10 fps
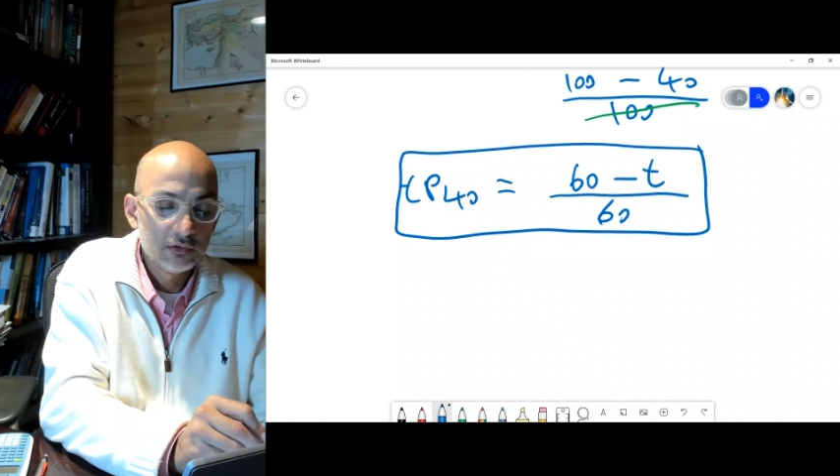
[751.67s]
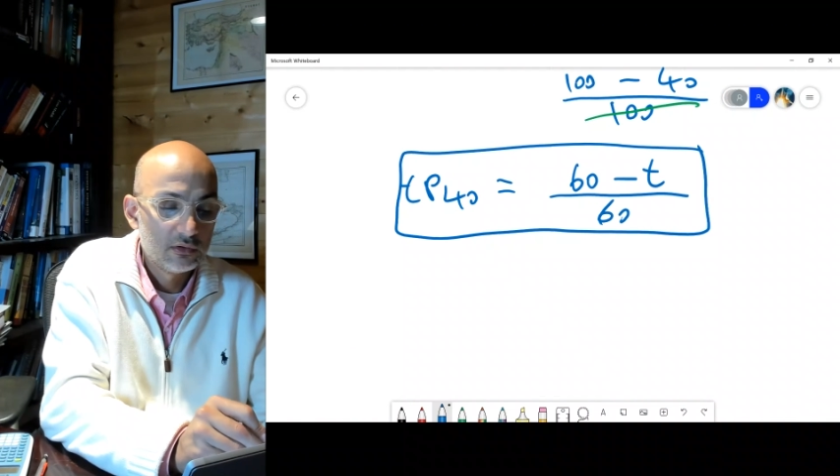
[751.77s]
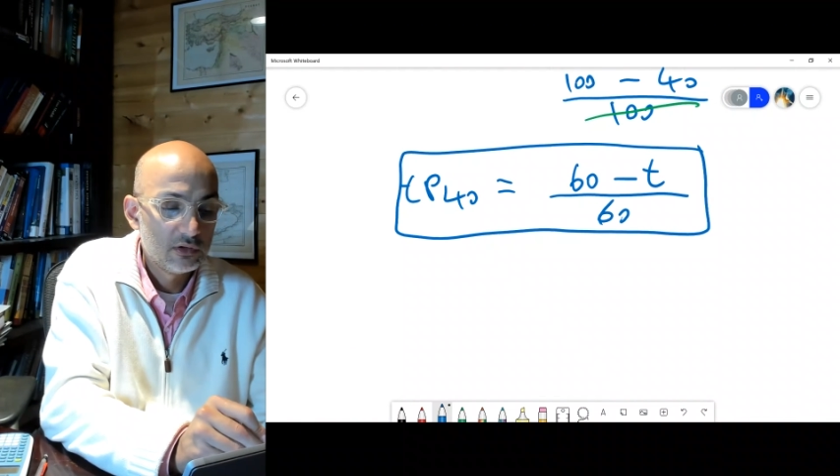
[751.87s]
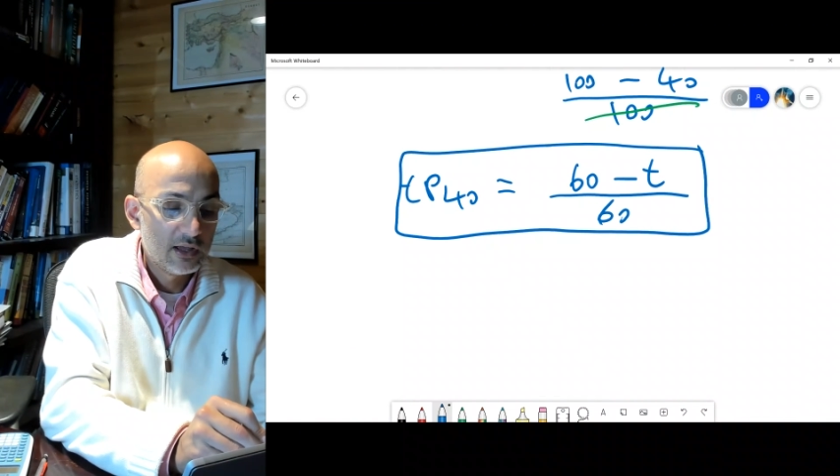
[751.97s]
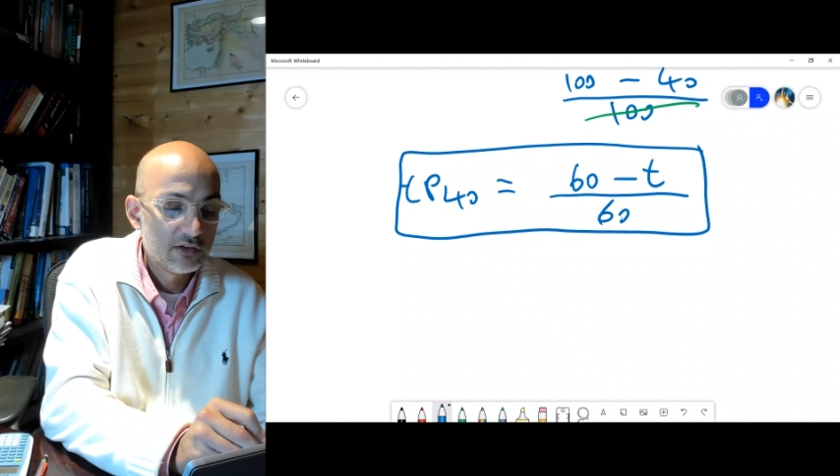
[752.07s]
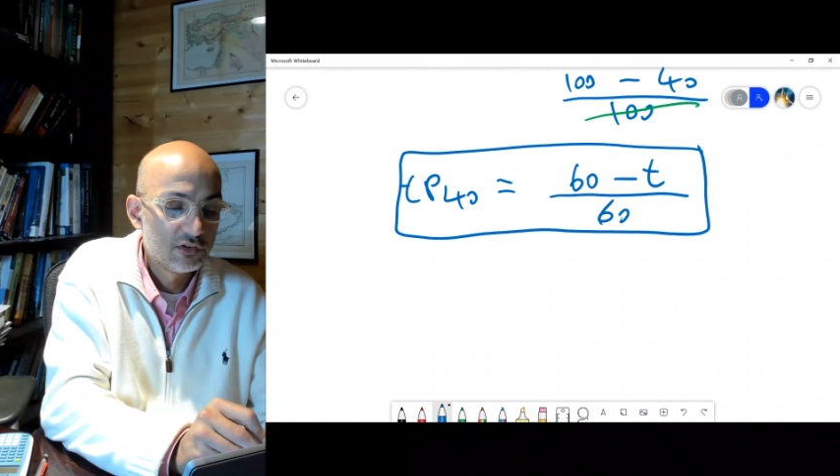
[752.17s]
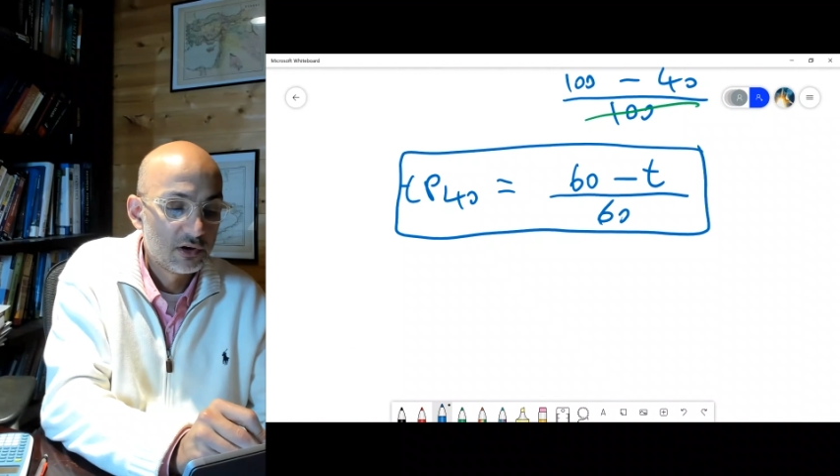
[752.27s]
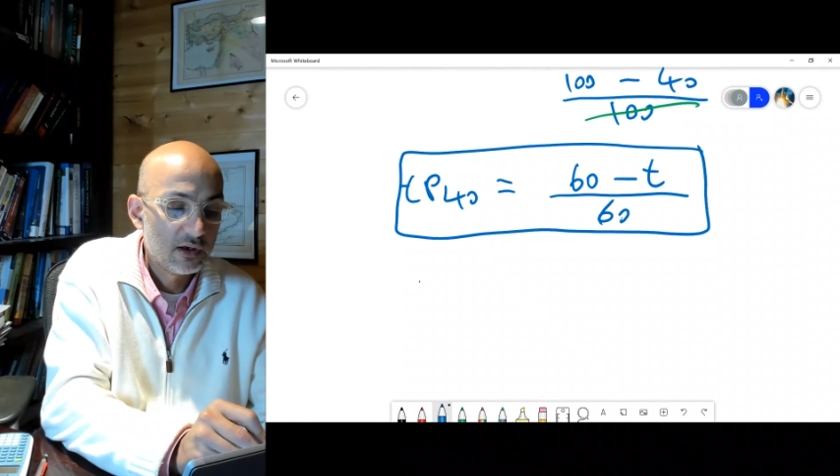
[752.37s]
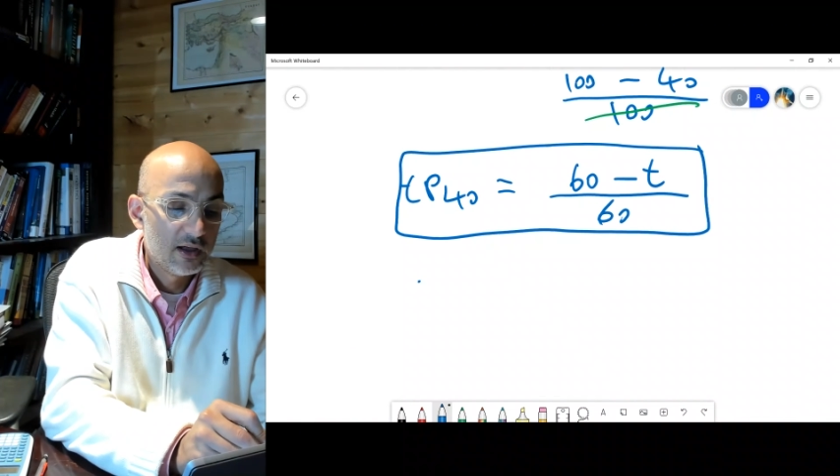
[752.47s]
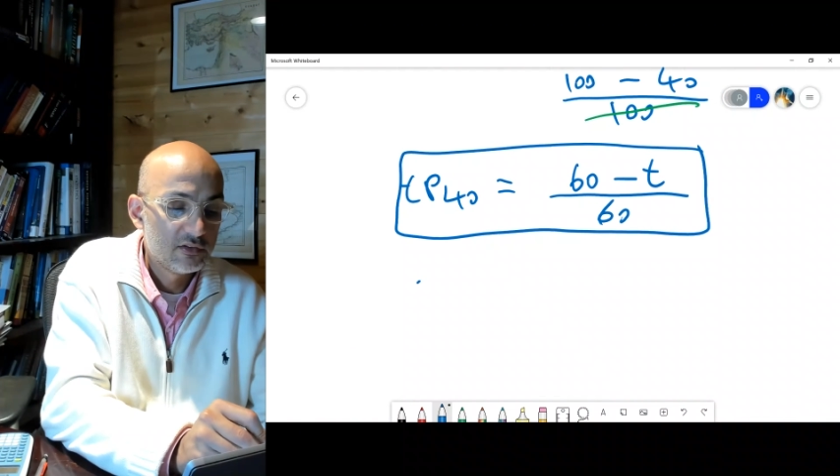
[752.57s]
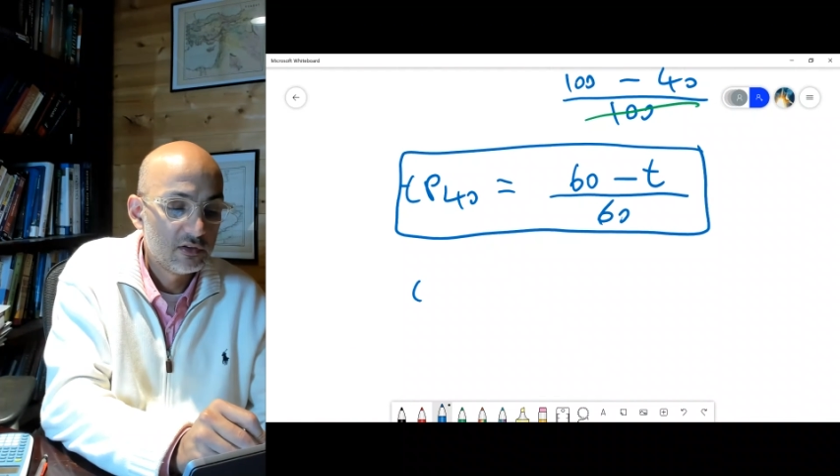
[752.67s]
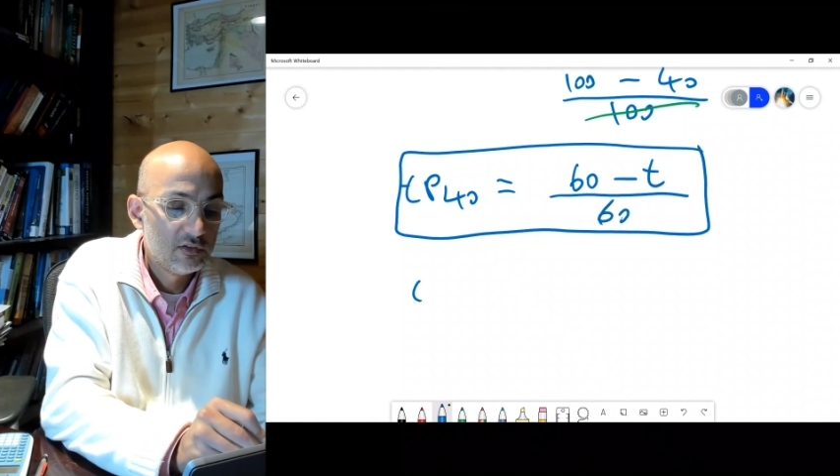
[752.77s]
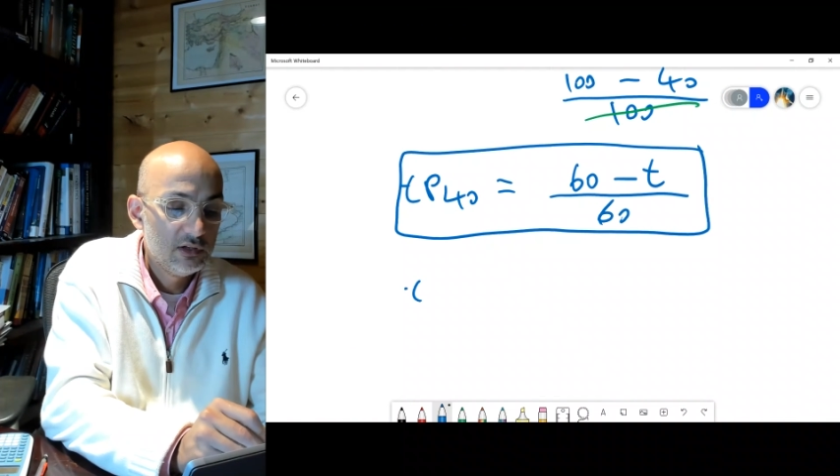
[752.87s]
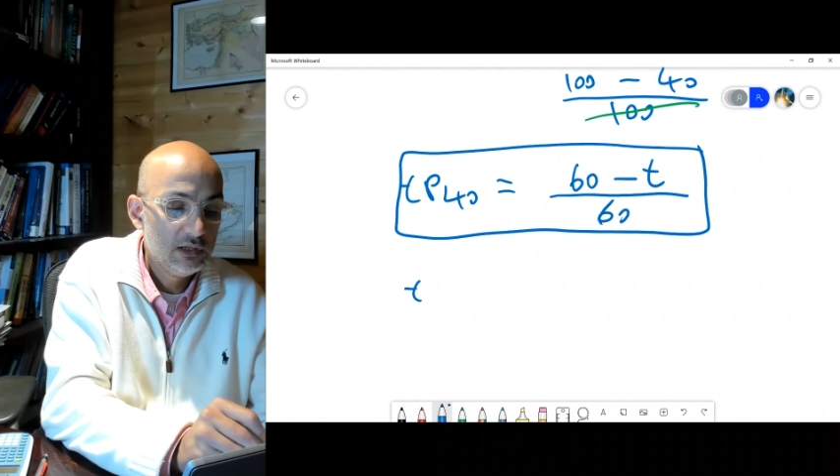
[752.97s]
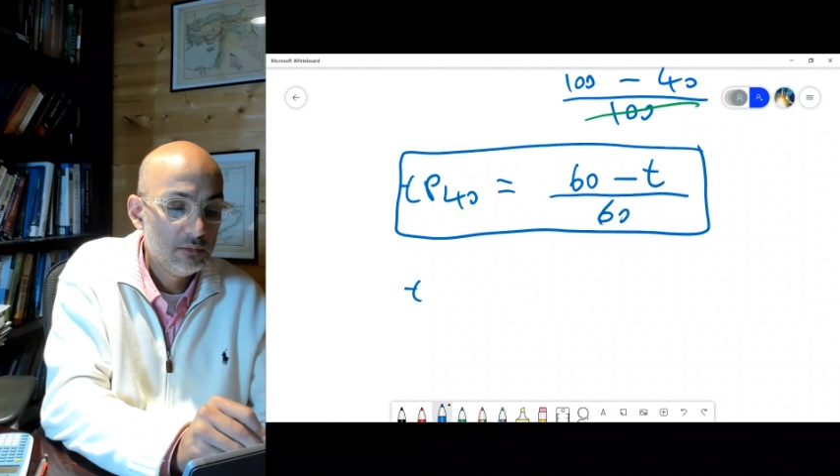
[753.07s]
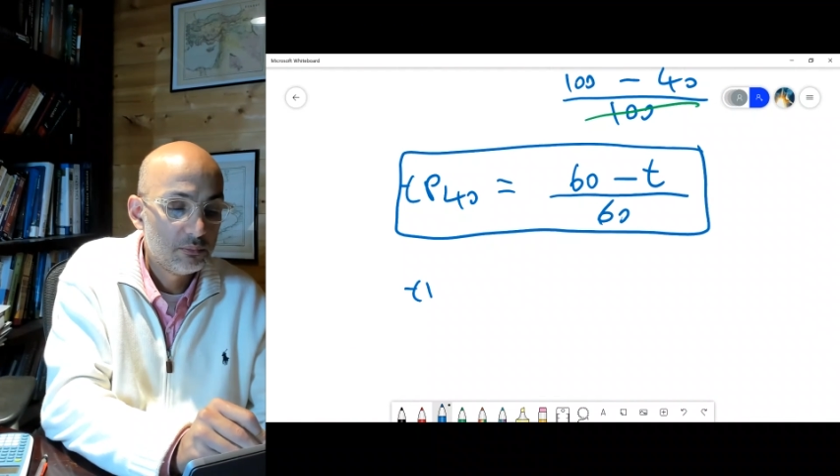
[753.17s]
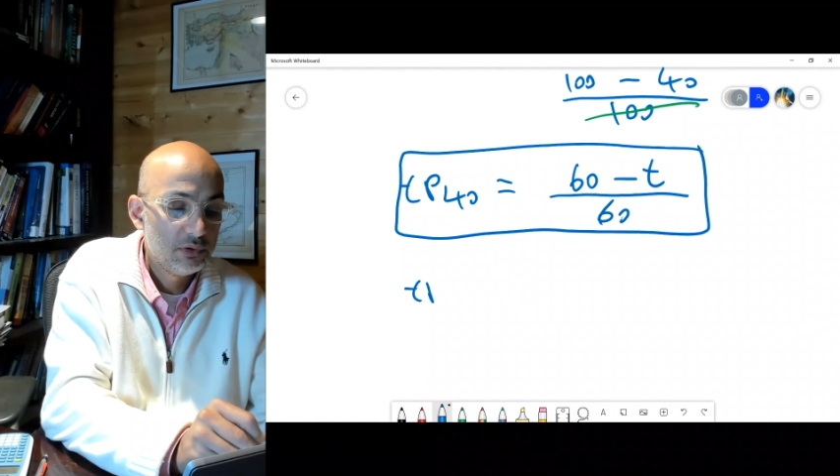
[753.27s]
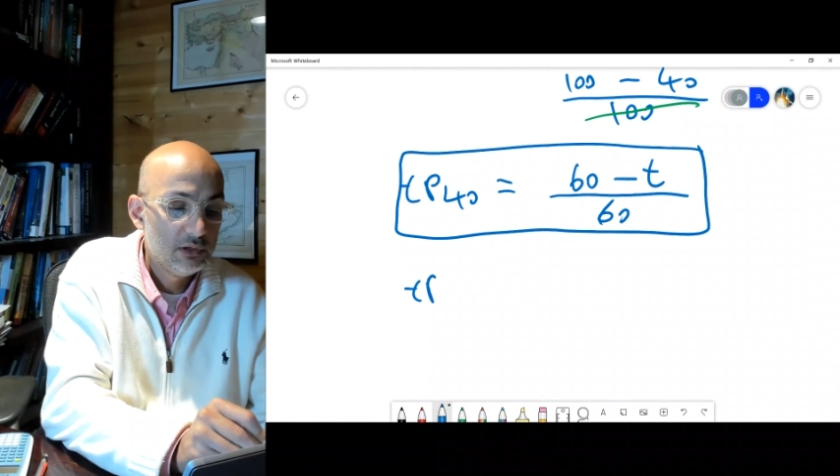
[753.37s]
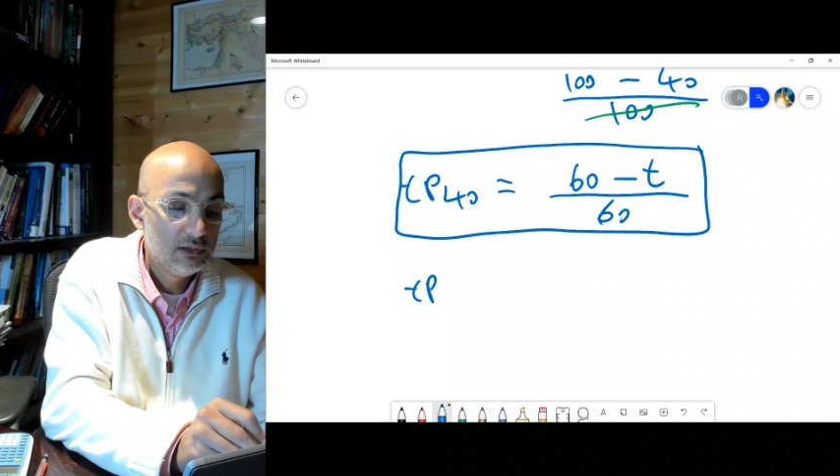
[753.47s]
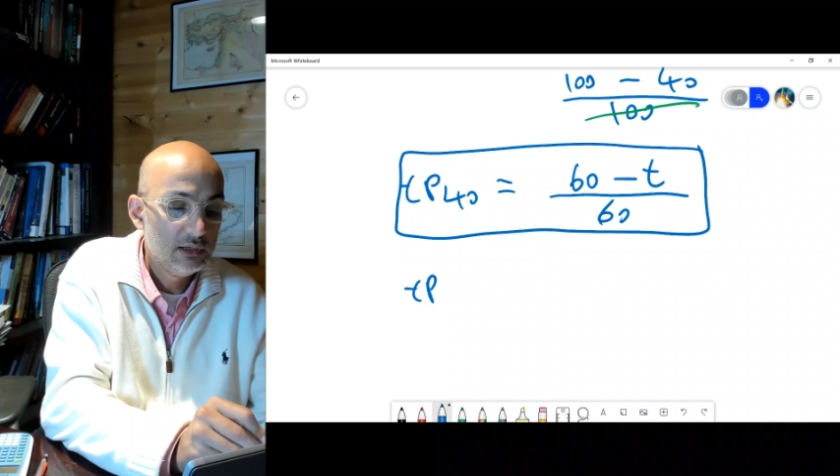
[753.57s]
You can generalize it.
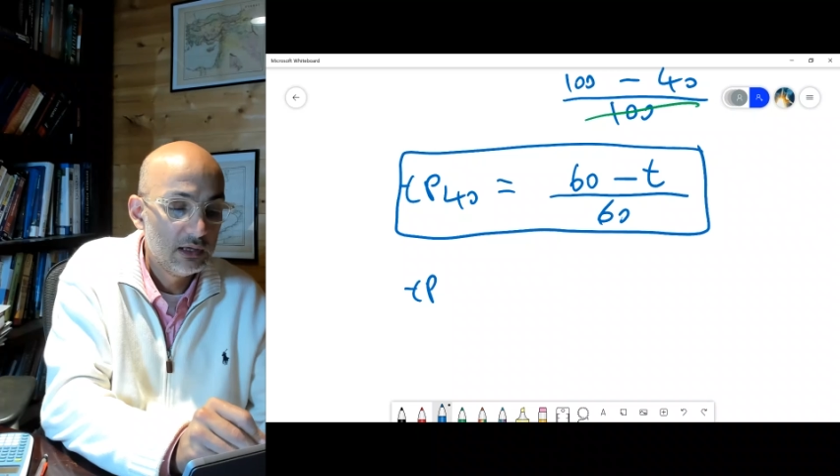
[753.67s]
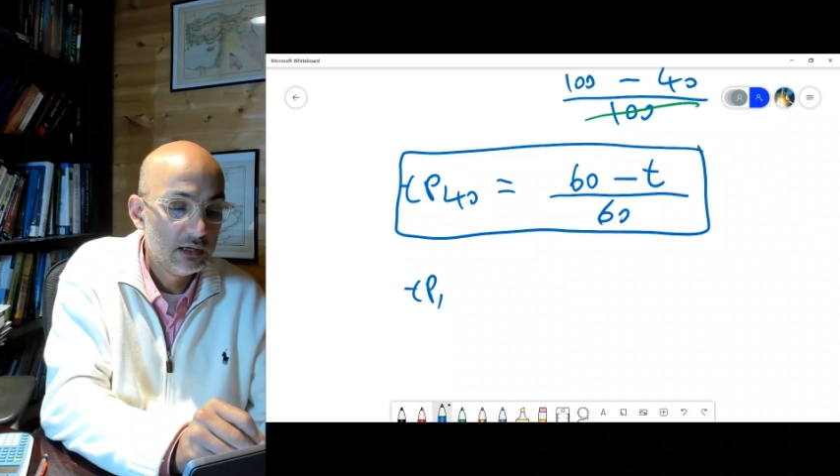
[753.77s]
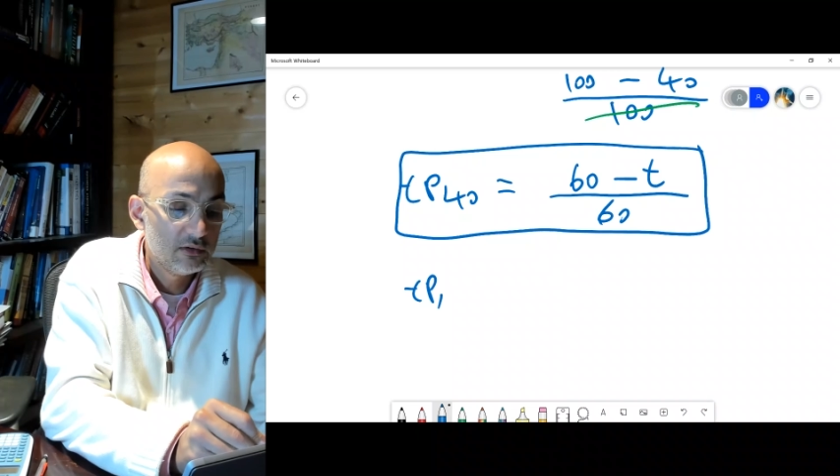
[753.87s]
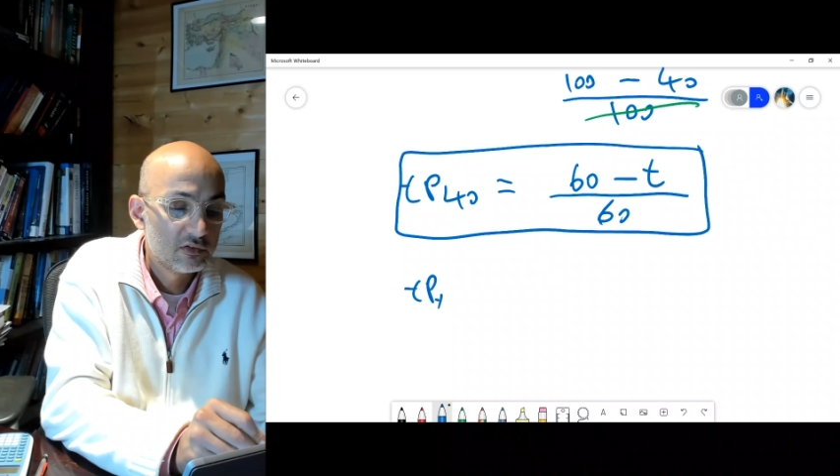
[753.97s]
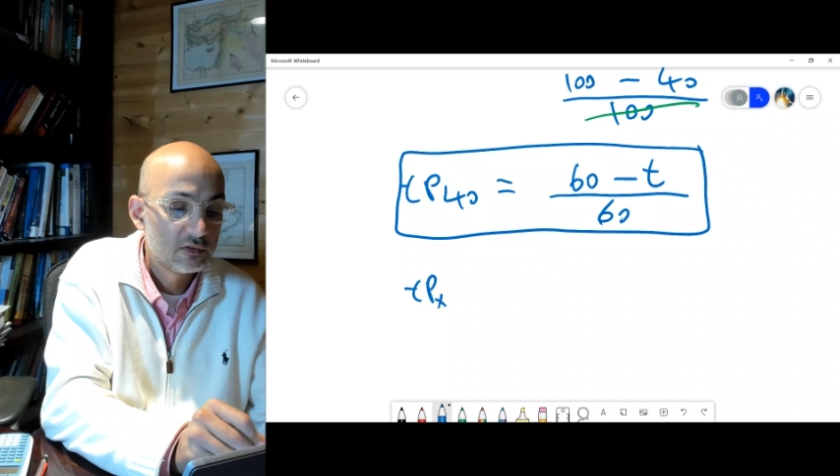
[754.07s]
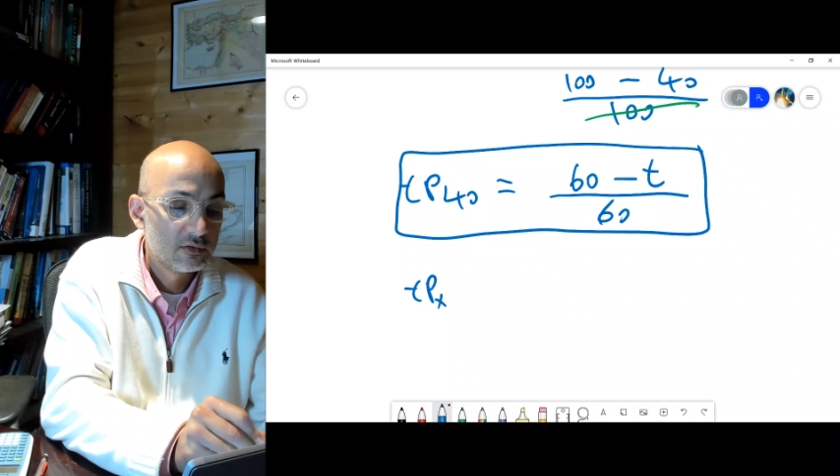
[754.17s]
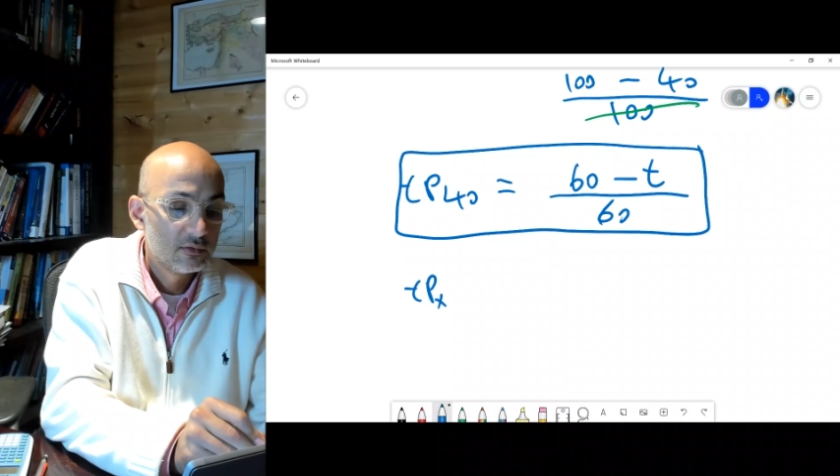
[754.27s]
TPX